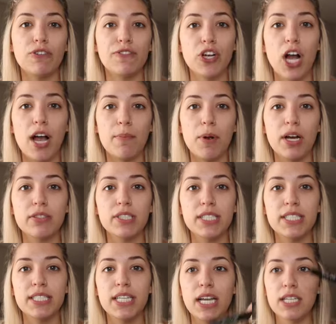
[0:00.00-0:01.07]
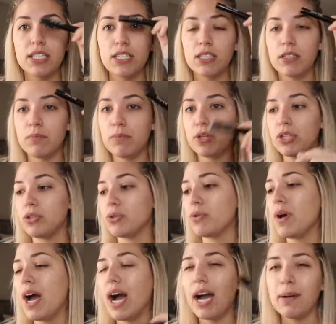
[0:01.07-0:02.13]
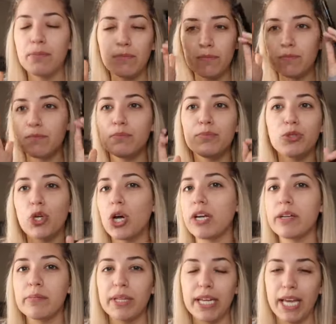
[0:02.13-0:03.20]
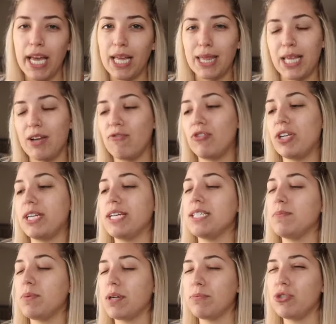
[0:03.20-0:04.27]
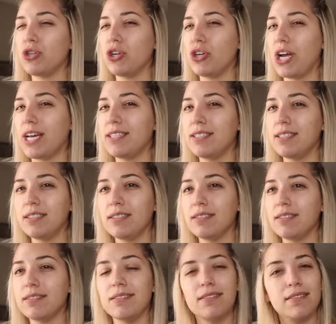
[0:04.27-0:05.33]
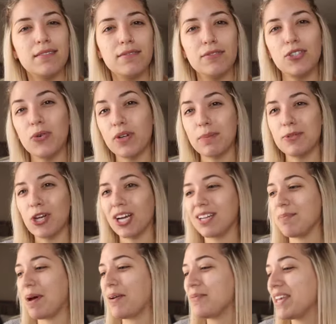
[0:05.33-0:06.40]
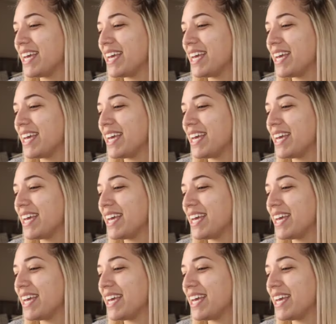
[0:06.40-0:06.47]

of your eyebrows instead to put through. I'm drawing a blank, can't think of what it is, but I'm sure you guys know what I'm talking about.